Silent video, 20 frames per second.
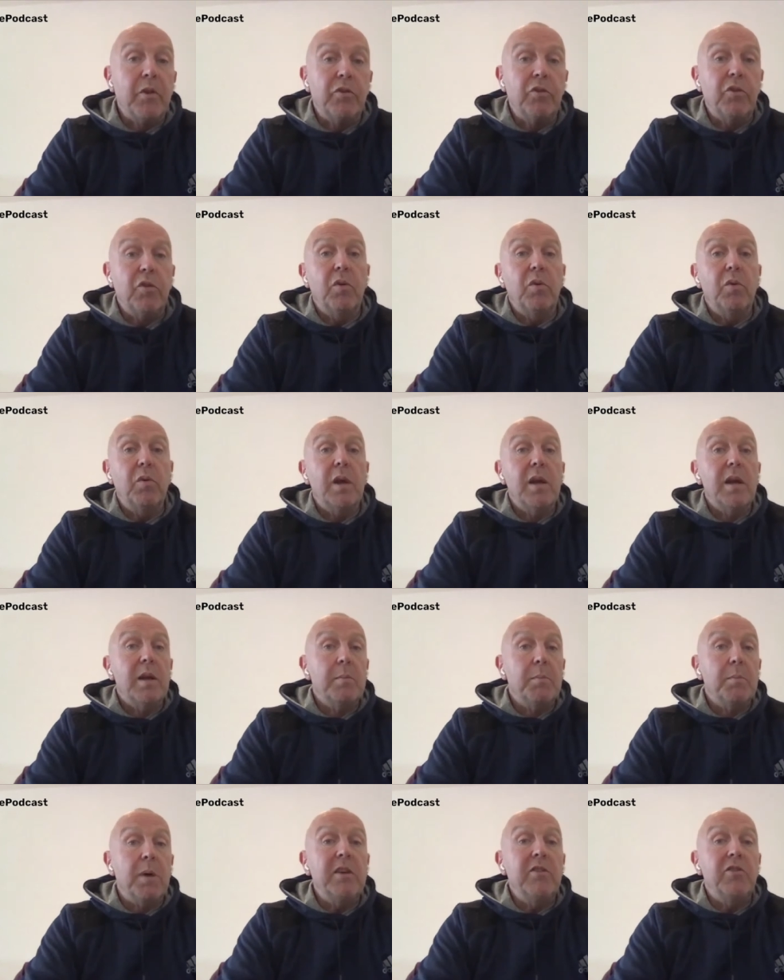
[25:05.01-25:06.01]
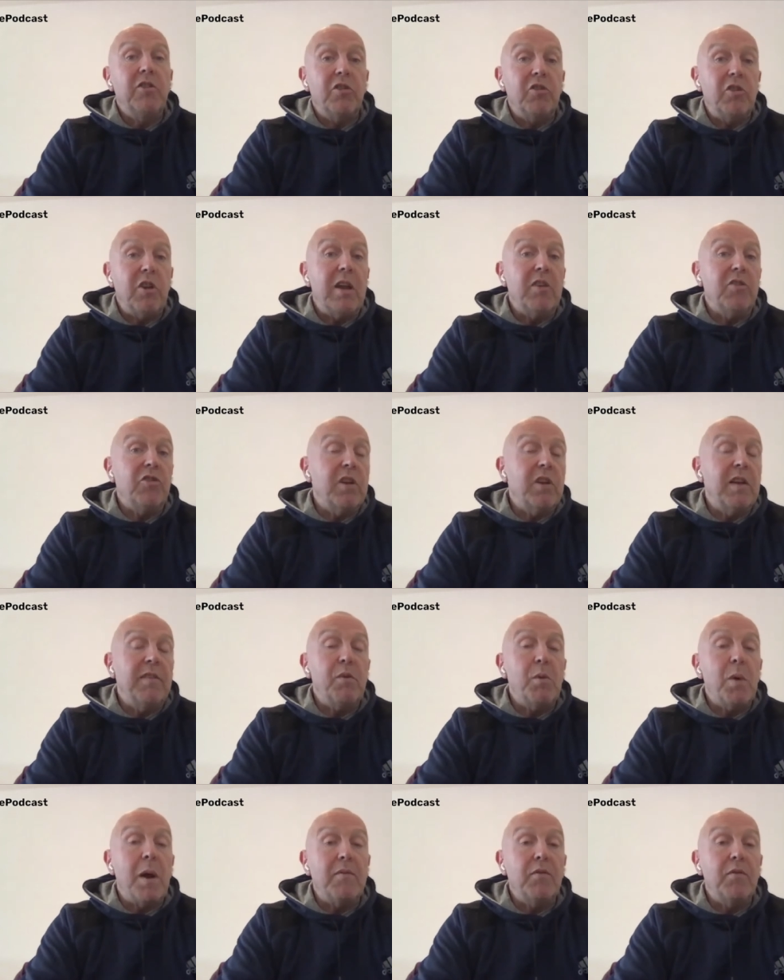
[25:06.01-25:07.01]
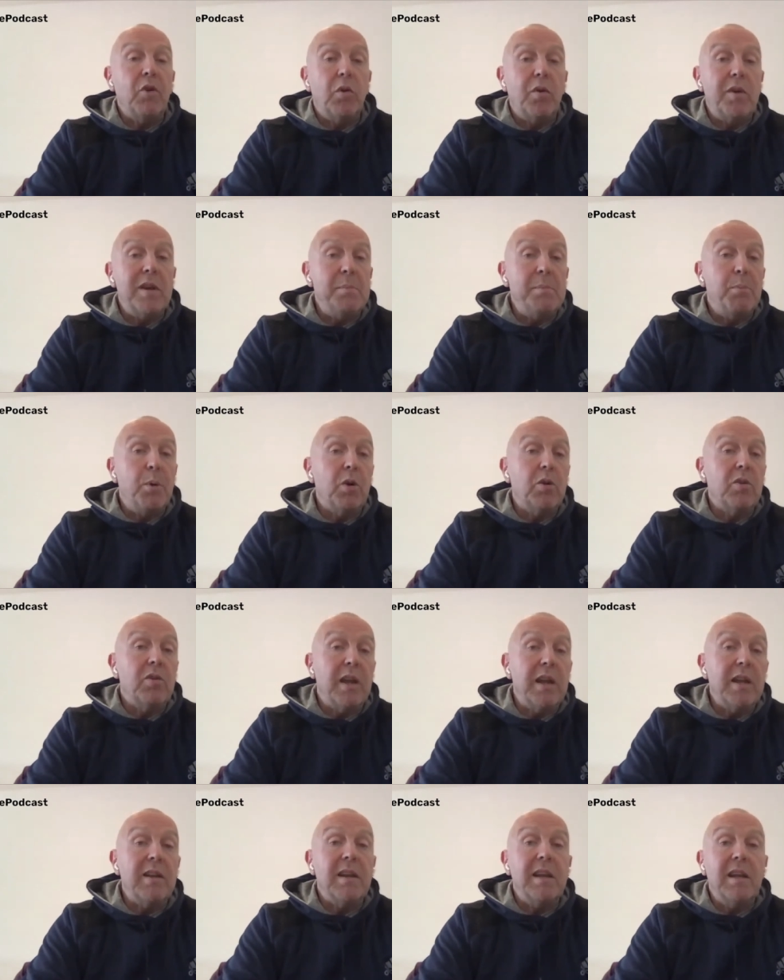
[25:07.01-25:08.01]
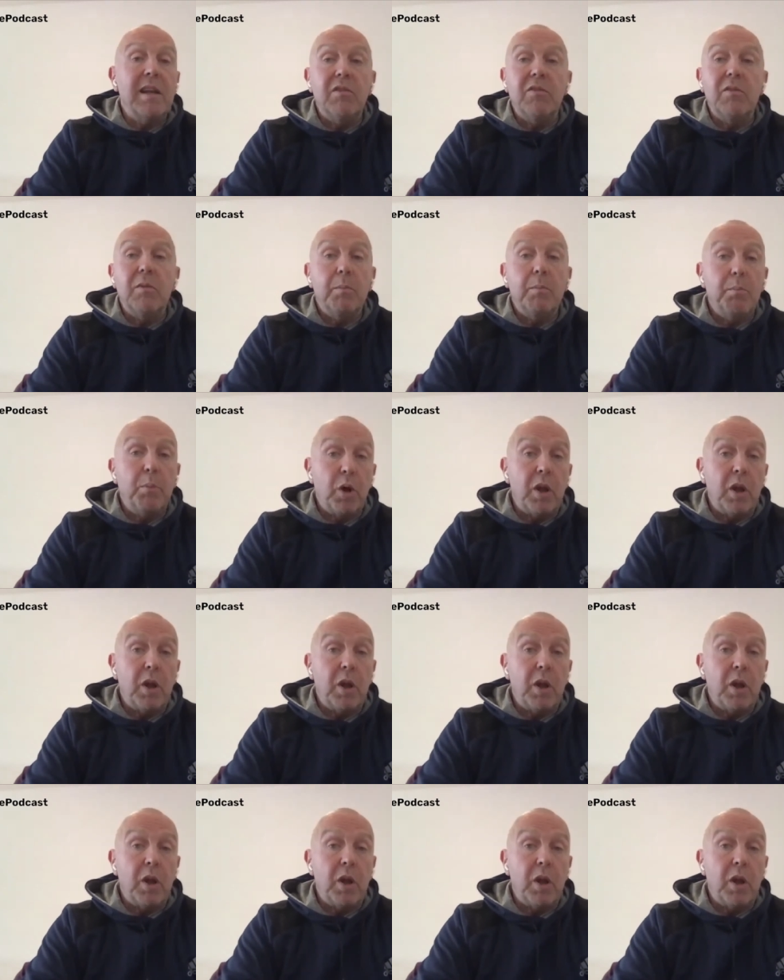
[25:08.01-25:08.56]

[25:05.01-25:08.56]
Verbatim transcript: so my suggestion if you haven't already booked it is